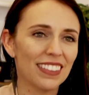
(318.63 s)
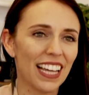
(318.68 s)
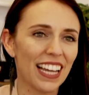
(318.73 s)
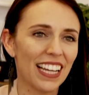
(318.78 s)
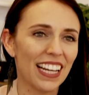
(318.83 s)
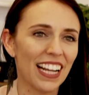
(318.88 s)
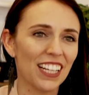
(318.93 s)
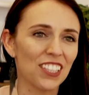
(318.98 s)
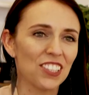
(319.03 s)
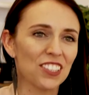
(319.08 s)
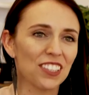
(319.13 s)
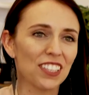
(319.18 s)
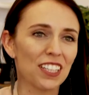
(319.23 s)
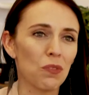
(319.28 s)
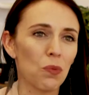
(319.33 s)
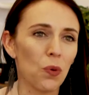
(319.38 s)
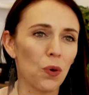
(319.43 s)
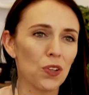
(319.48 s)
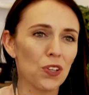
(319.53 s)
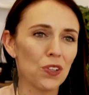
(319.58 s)
that actually
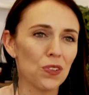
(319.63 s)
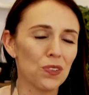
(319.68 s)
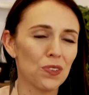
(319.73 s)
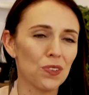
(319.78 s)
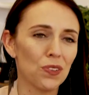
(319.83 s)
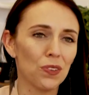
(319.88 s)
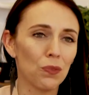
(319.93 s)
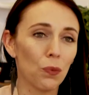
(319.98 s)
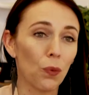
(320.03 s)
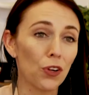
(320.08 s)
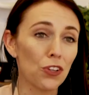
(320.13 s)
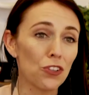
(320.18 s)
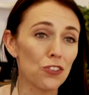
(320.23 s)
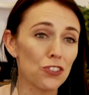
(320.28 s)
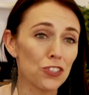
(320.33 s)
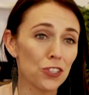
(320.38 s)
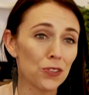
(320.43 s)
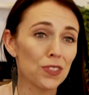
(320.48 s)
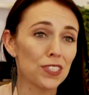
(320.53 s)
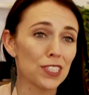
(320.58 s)
what you
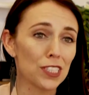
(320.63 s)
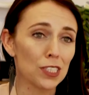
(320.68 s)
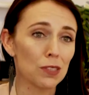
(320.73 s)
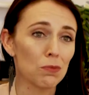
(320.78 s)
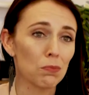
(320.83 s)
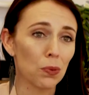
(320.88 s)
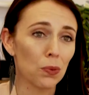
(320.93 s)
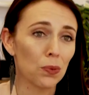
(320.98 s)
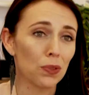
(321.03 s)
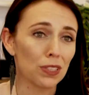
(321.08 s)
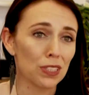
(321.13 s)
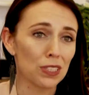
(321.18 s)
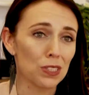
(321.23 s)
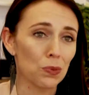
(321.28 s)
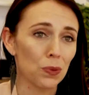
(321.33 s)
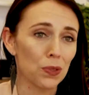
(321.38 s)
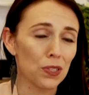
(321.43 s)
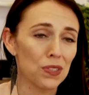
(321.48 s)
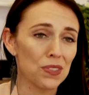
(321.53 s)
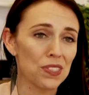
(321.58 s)
do is as important as
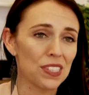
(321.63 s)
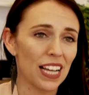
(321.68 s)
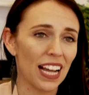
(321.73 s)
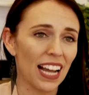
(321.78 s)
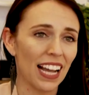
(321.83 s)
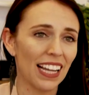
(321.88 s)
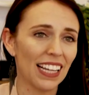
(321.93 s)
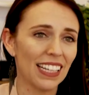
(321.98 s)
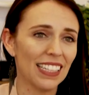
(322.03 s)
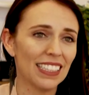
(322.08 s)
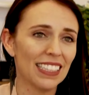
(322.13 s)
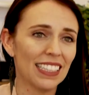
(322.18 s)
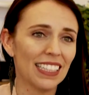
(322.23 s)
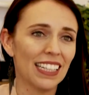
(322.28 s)
what you say.